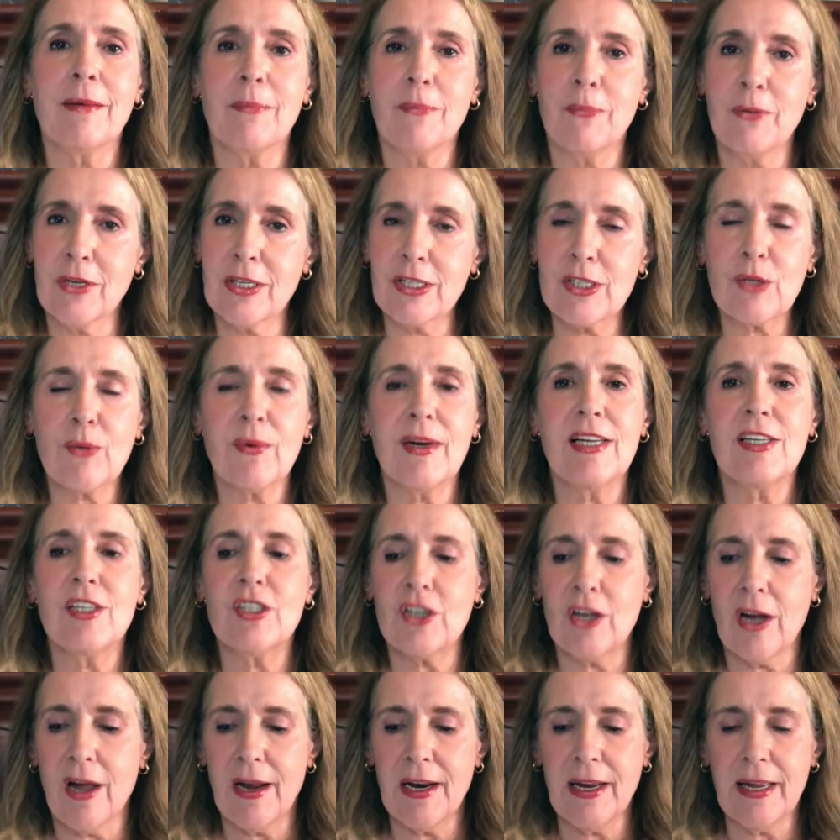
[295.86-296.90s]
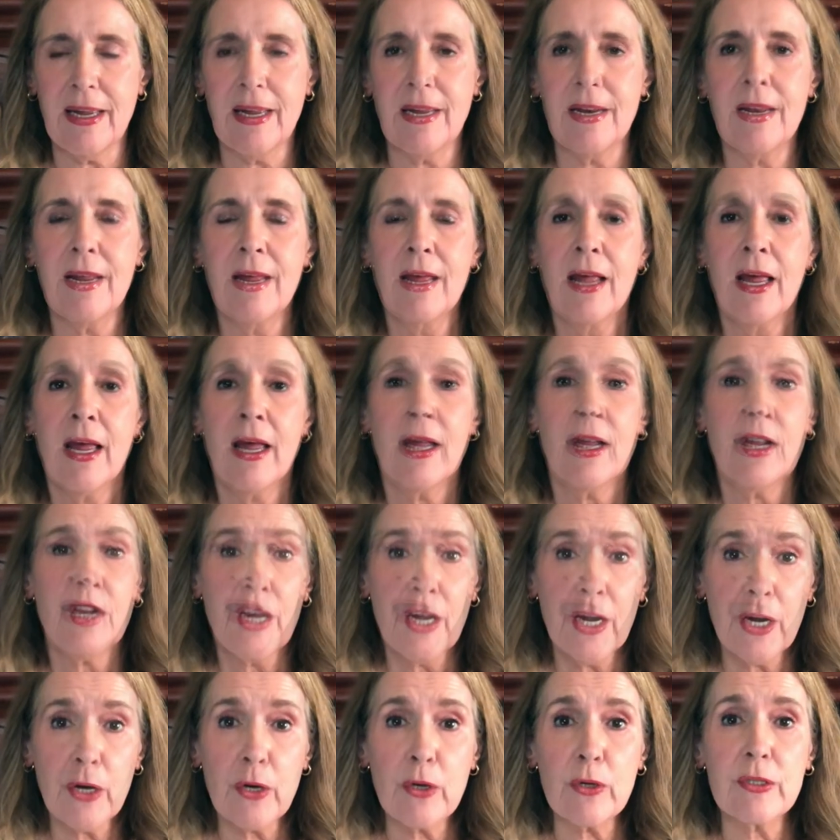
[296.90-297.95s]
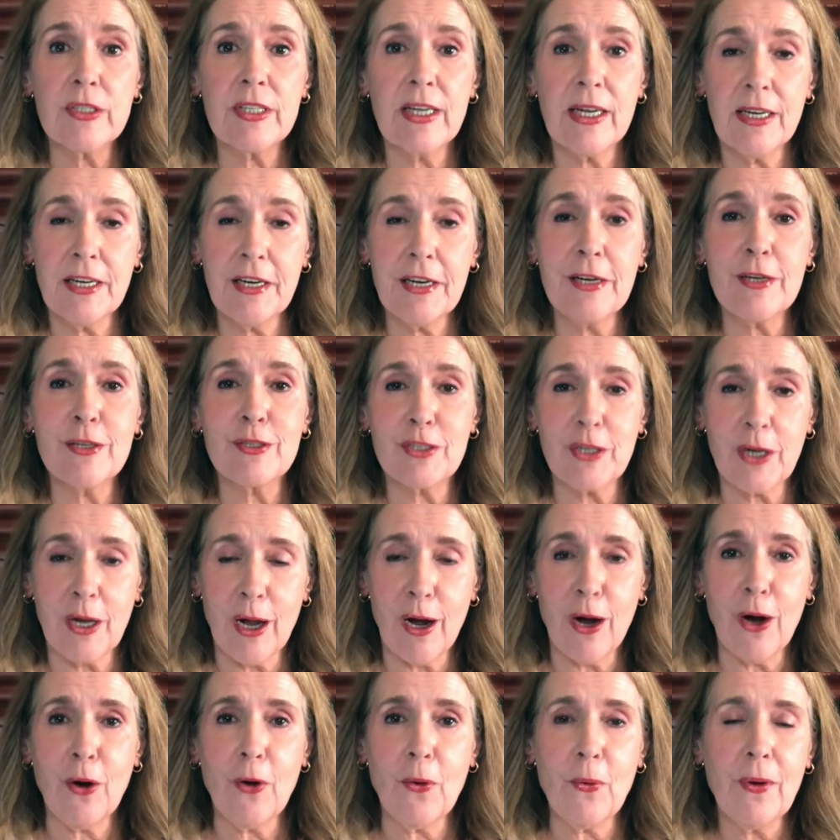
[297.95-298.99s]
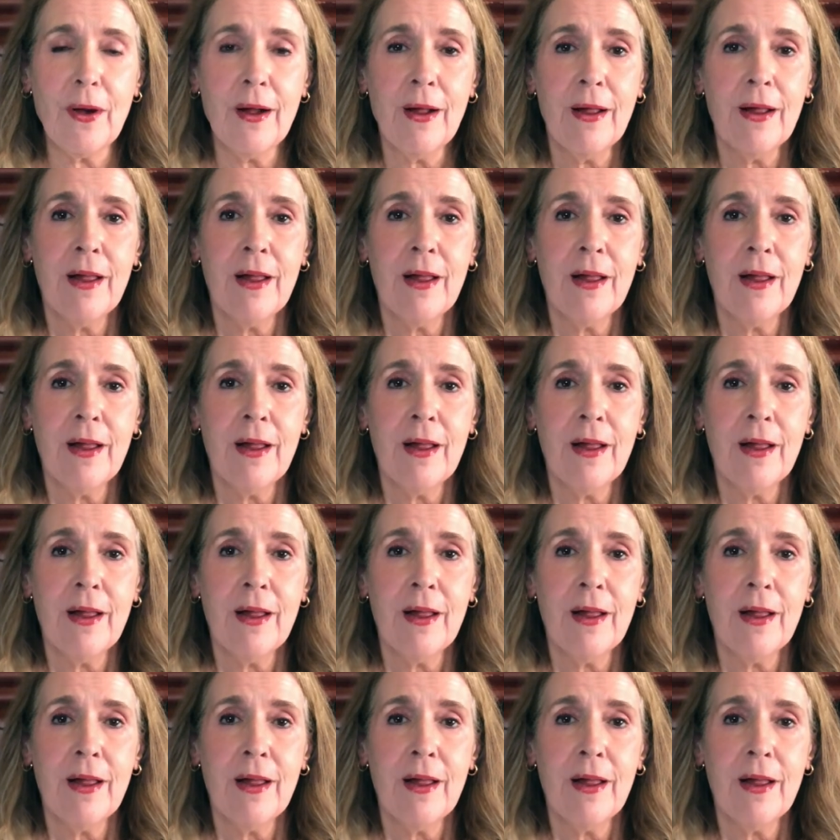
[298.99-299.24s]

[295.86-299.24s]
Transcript: put a screenshot in. Years and years ago,